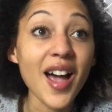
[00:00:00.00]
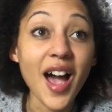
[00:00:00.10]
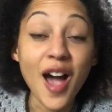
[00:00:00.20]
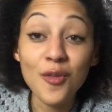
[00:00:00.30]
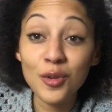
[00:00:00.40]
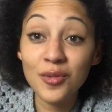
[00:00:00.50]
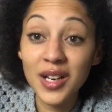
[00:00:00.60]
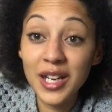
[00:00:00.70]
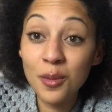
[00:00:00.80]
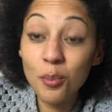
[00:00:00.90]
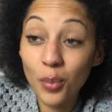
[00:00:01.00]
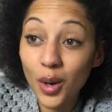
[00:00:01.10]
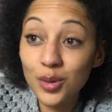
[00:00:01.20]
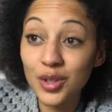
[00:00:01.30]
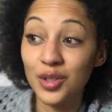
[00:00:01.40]
I feel really
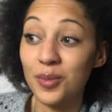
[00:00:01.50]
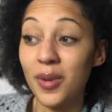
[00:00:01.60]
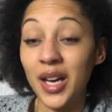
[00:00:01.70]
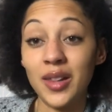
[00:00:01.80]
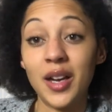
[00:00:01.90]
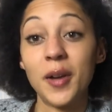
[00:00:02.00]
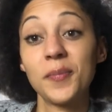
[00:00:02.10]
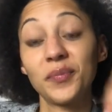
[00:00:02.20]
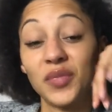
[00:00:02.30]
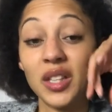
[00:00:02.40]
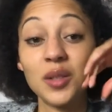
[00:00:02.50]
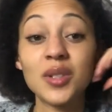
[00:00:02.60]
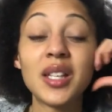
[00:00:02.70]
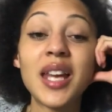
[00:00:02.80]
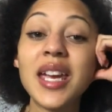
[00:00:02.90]
emboldened by that. And there was
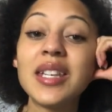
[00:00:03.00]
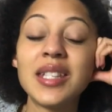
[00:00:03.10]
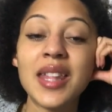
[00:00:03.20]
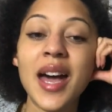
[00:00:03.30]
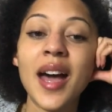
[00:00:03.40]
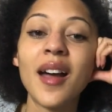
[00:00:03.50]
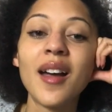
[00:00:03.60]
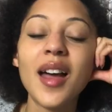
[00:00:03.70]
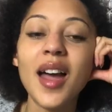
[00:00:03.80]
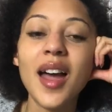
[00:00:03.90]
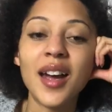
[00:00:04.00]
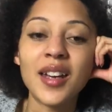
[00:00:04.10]
a lady there, and